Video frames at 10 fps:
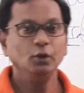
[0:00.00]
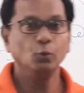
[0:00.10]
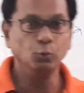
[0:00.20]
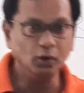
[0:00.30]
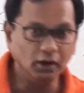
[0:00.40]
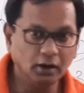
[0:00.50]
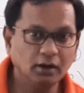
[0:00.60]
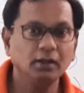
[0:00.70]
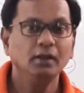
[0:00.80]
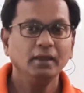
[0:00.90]

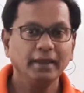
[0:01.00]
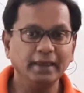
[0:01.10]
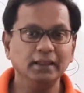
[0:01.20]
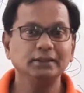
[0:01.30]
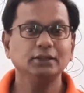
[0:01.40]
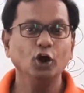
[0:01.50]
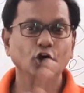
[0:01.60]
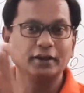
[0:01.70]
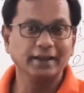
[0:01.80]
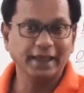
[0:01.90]
World Health
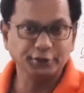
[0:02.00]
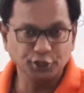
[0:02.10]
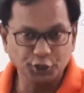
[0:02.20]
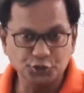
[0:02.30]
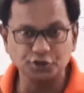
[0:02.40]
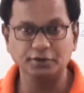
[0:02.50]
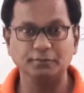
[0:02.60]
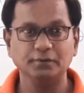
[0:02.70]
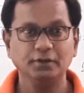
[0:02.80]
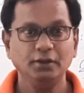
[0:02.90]

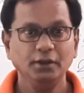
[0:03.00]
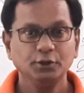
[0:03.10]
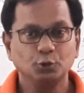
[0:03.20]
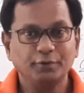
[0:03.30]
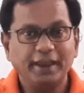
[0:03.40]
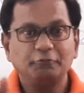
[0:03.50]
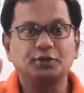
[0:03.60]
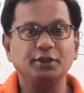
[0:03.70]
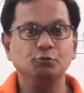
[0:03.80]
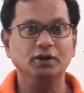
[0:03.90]
Organization. So we have
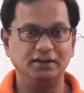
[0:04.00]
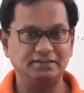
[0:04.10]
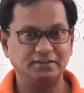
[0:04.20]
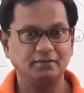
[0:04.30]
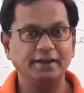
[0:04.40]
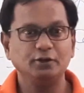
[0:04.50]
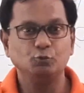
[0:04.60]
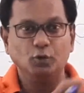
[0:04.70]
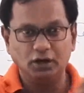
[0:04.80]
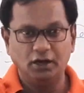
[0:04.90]
three words,
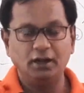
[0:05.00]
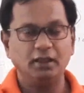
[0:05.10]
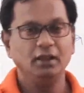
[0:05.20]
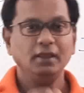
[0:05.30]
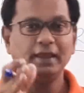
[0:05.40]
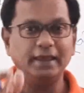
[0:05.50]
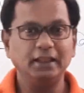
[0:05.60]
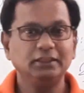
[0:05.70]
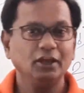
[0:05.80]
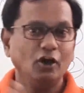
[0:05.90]
right? World
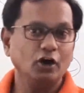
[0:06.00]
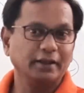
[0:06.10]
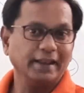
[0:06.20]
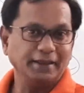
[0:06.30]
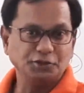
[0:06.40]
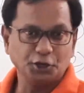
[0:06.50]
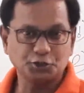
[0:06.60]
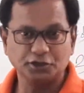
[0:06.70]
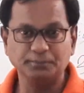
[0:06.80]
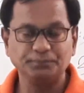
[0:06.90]
Health
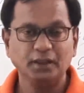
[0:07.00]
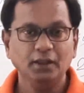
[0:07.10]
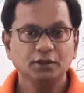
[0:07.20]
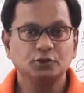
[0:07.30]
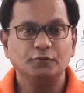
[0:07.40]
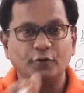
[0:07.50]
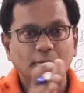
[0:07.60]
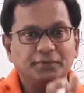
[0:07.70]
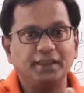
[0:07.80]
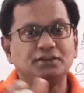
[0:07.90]
Organization. So
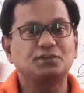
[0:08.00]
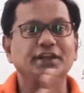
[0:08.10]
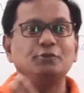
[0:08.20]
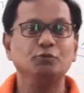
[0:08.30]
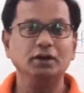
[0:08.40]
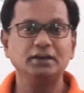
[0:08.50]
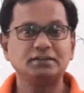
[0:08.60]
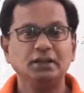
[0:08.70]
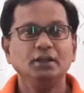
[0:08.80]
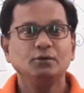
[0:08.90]
from these three
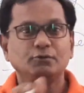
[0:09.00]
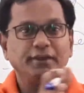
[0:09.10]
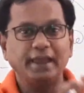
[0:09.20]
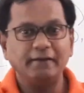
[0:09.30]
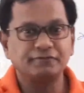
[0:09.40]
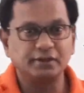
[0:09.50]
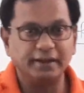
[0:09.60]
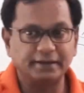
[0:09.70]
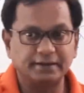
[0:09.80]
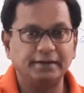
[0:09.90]
words, we have
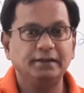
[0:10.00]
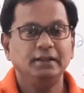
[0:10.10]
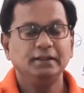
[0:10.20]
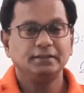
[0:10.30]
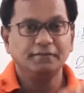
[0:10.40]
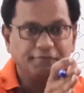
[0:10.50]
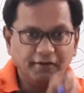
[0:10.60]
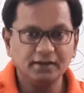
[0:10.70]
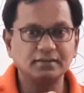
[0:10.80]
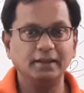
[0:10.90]
selected the
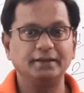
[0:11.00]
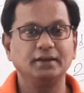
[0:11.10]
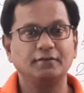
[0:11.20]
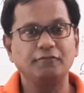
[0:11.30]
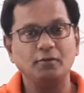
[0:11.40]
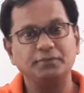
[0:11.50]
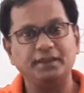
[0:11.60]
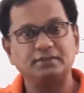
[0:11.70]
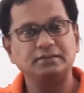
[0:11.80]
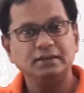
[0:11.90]
first letter from
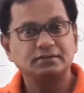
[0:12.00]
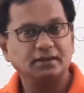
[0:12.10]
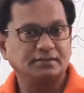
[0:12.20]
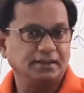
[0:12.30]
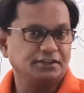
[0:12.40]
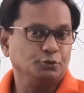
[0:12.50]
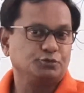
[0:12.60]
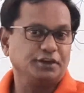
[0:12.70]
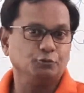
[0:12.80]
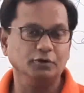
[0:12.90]
these successive
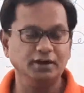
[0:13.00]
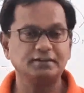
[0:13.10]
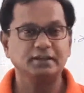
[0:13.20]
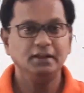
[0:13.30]
three words,